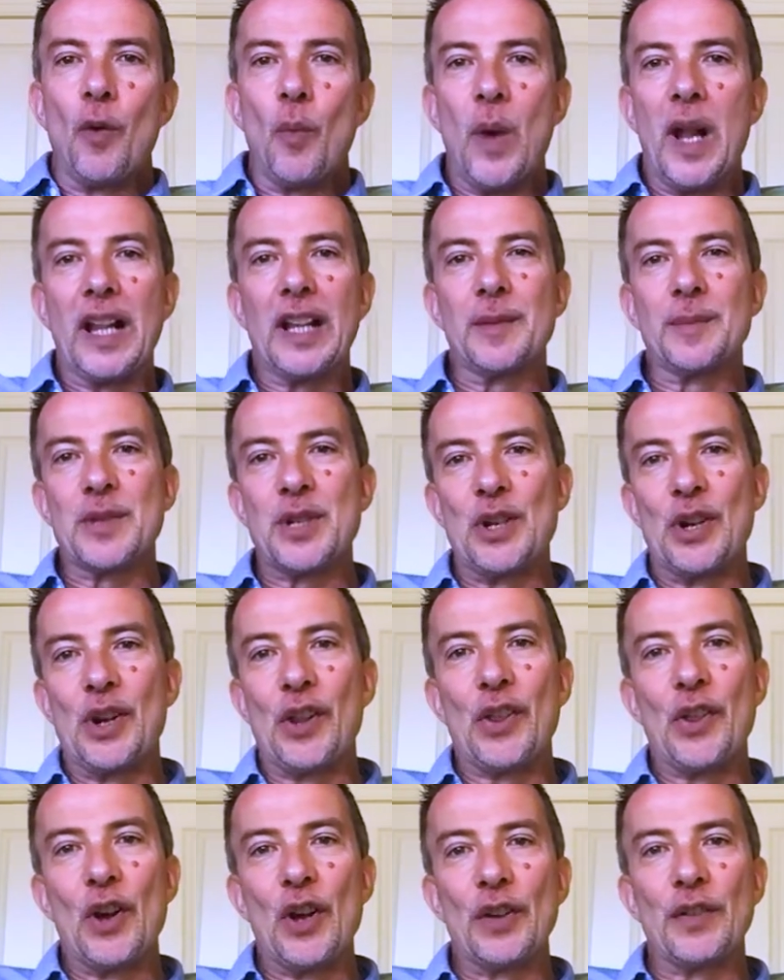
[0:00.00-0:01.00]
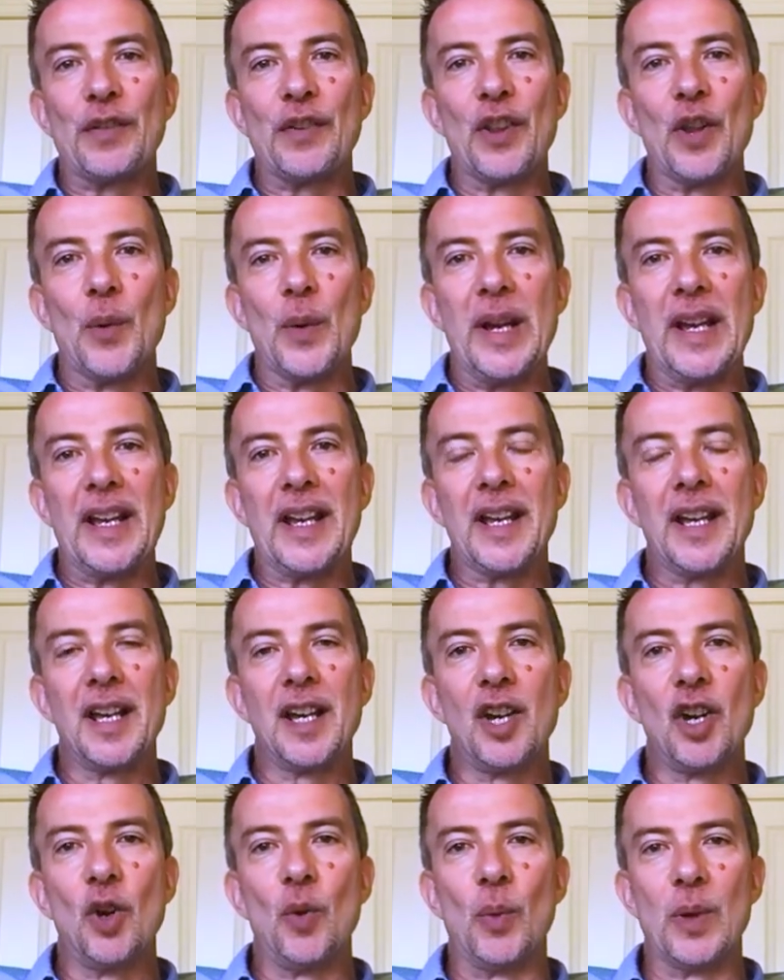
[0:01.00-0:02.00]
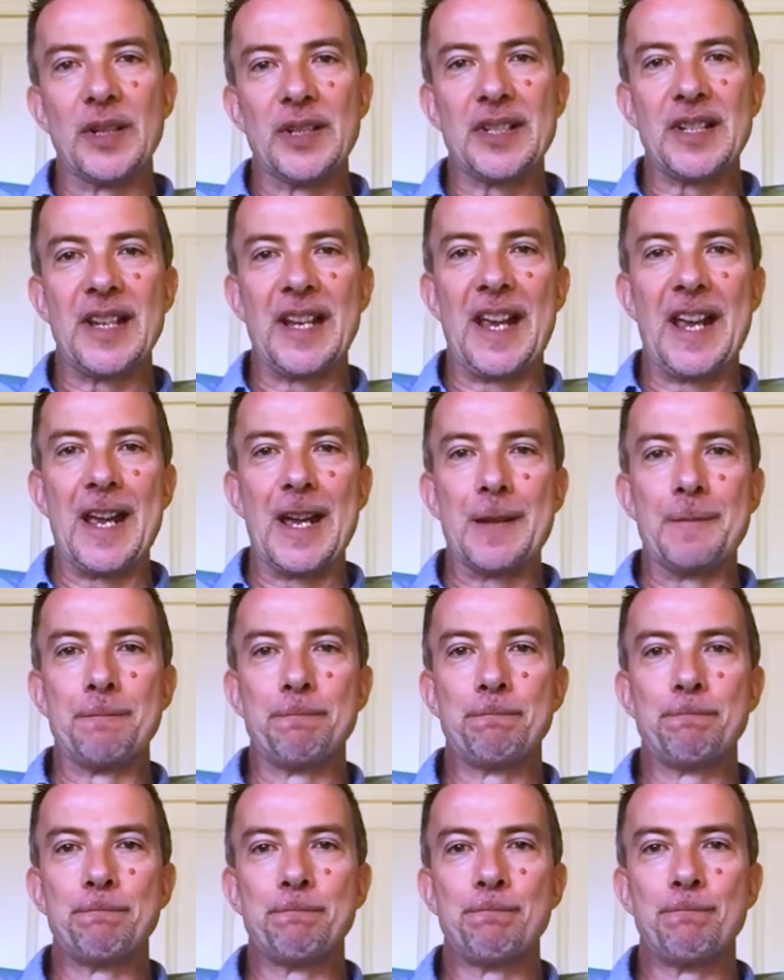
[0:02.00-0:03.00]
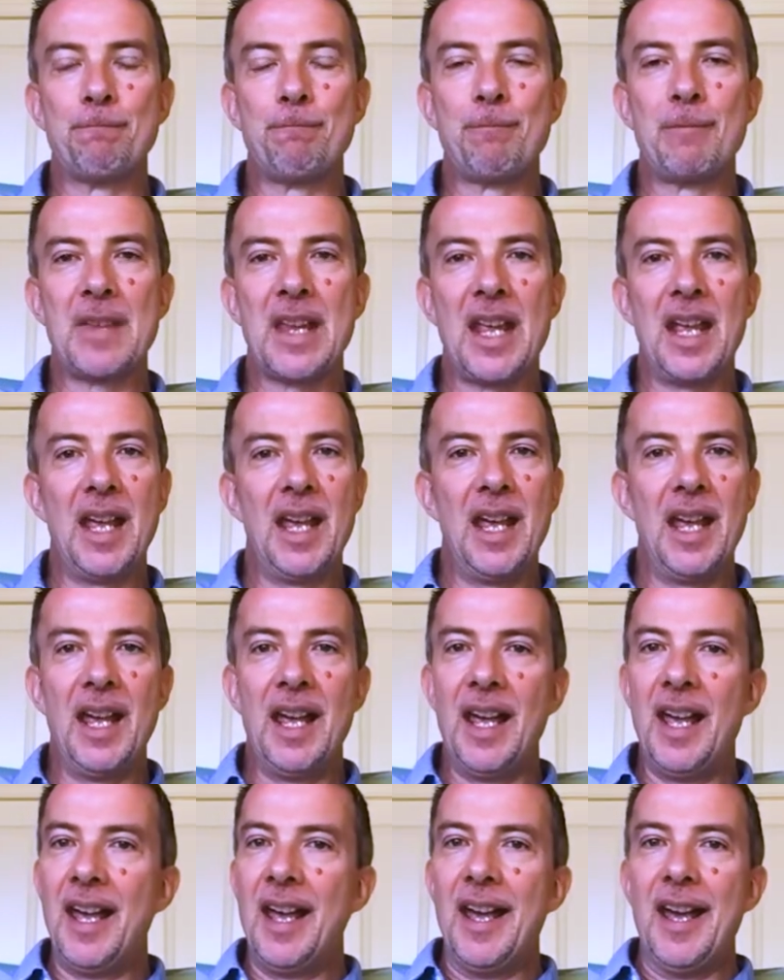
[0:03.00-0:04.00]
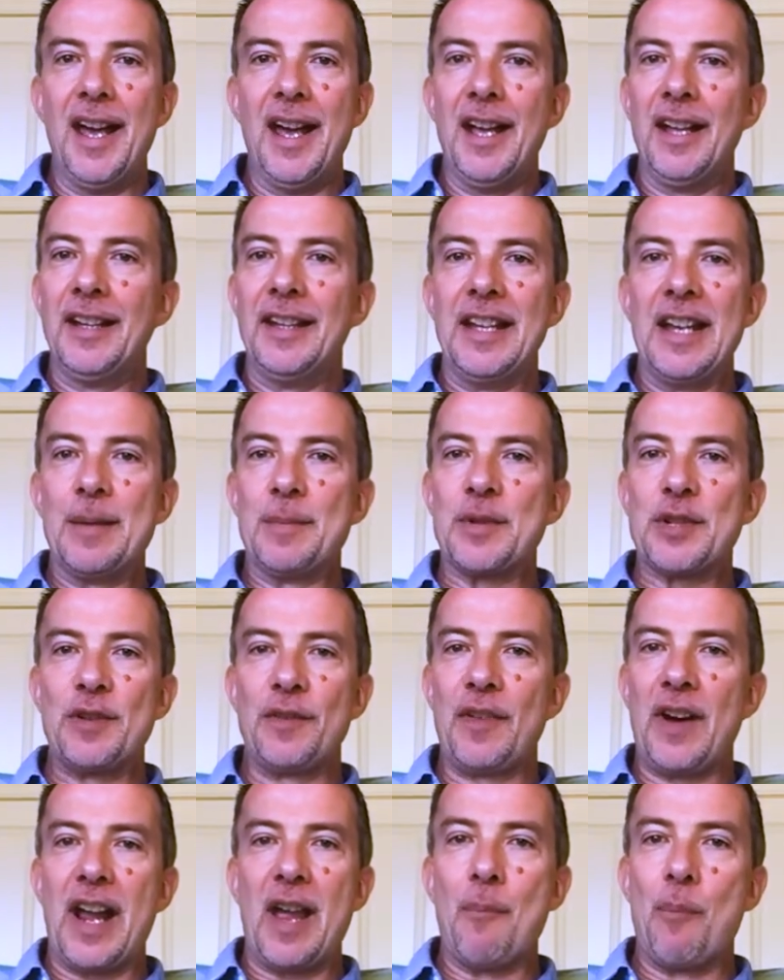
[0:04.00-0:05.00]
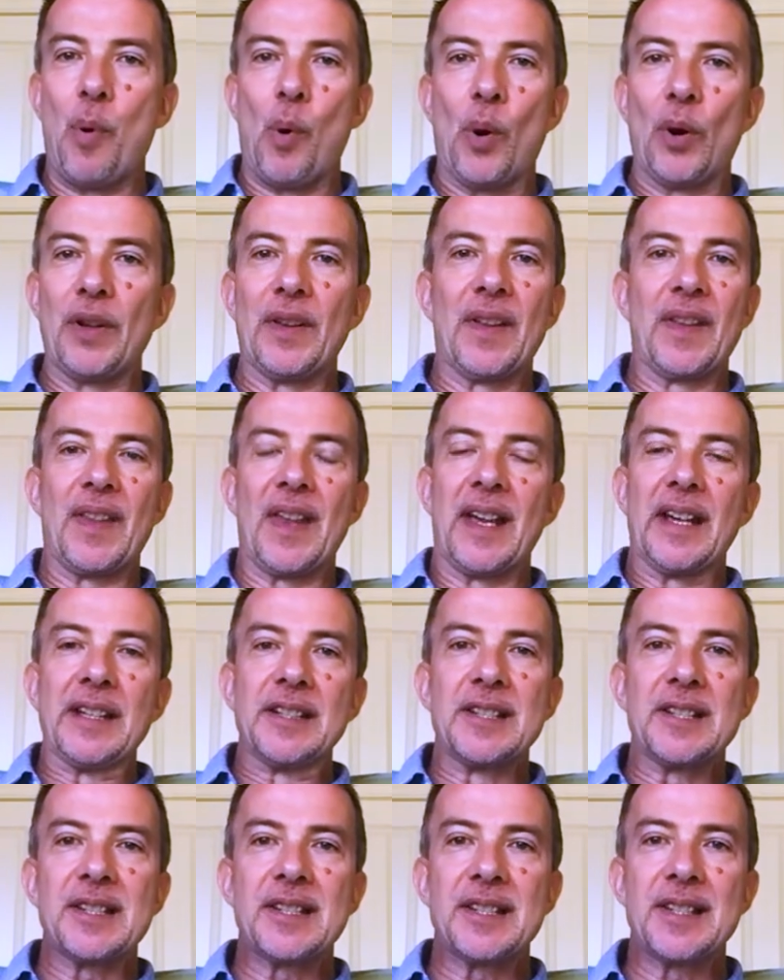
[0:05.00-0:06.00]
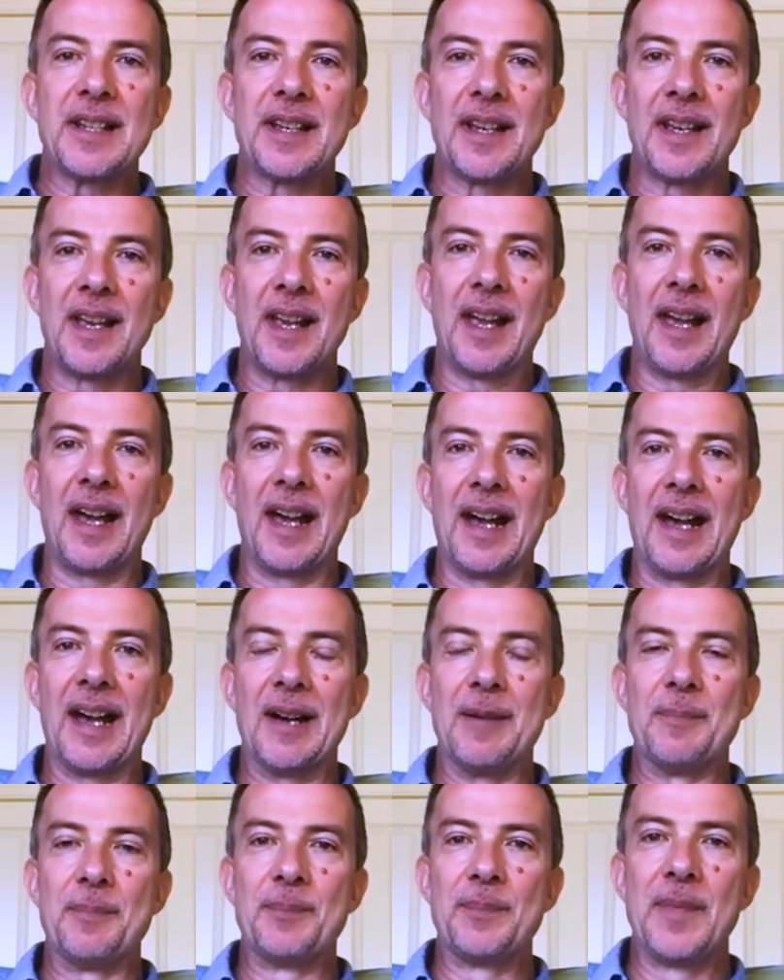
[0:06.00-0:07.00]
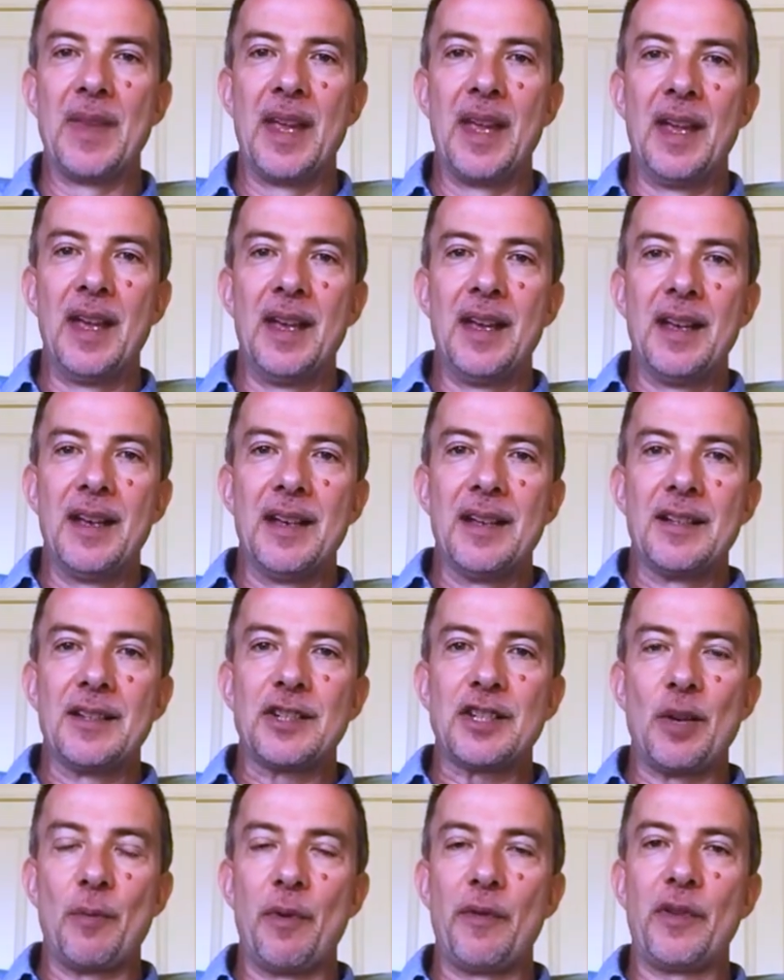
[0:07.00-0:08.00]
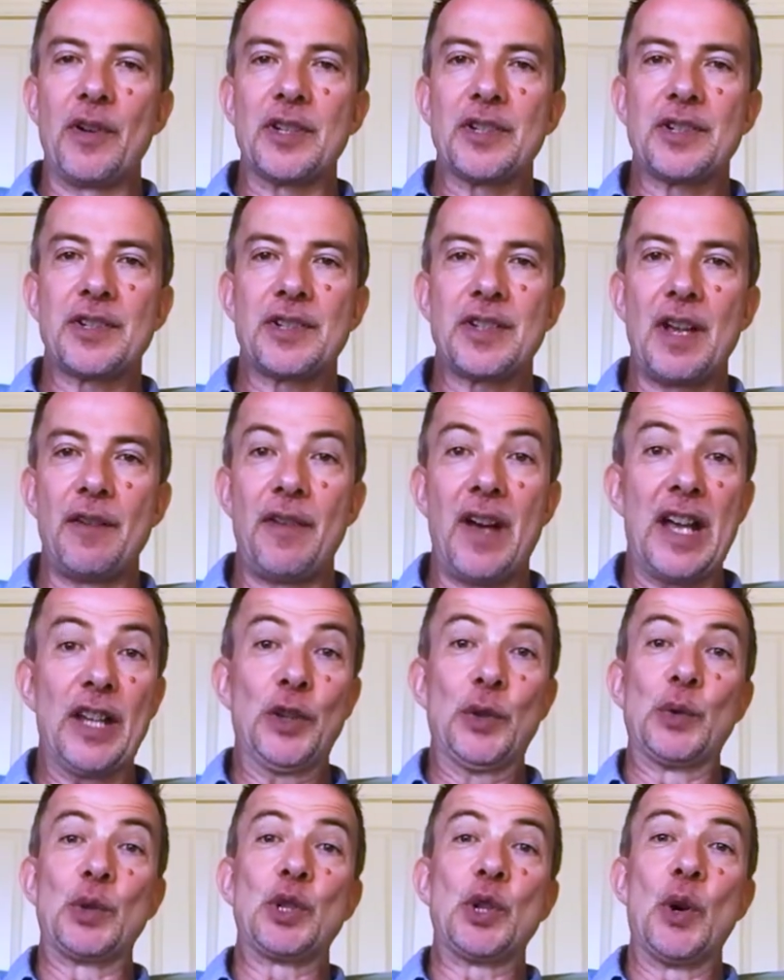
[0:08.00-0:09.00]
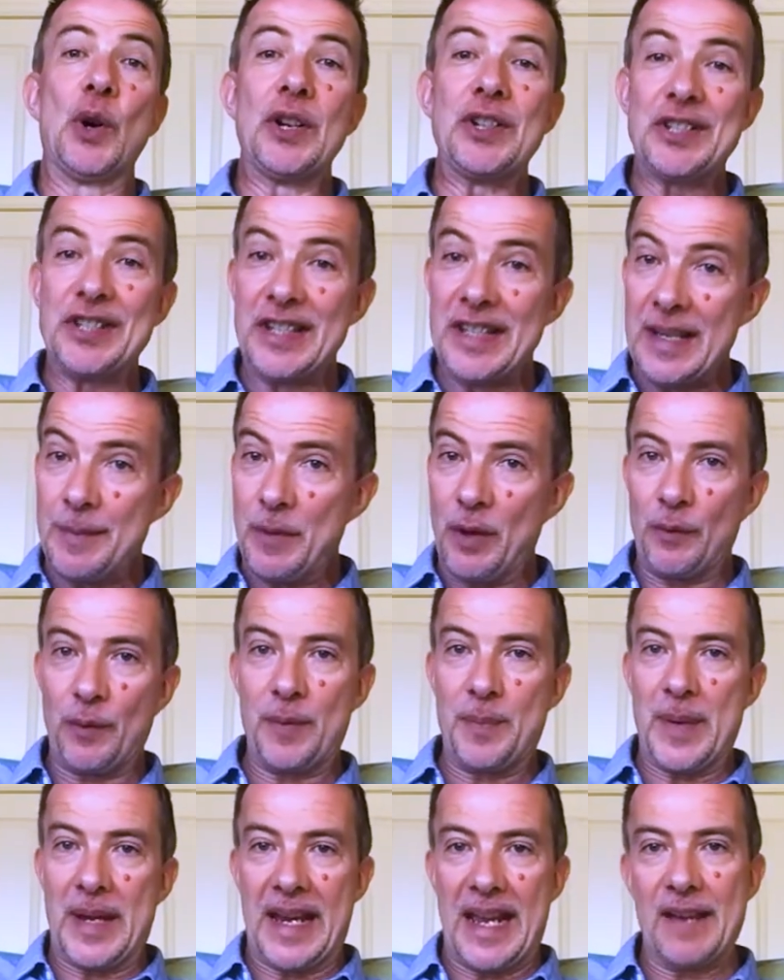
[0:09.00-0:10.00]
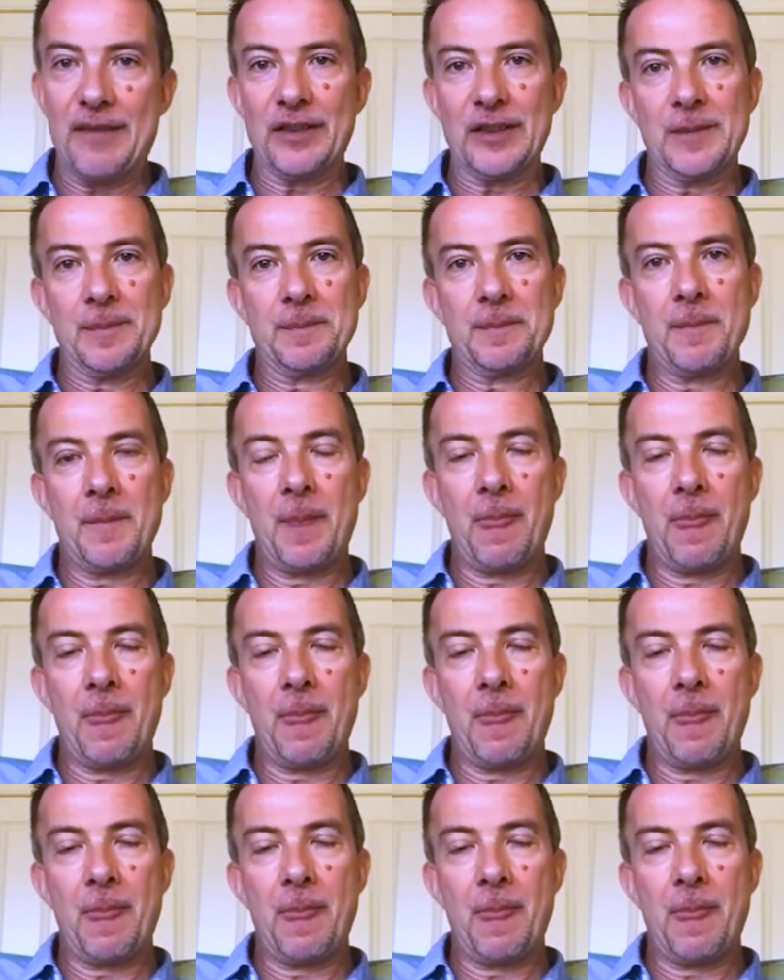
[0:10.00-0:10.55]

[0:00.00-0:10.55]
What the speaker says: and welcome to your thoughts for the week once again. Names are very important things. Some of us have had no choice in the name that we've been given.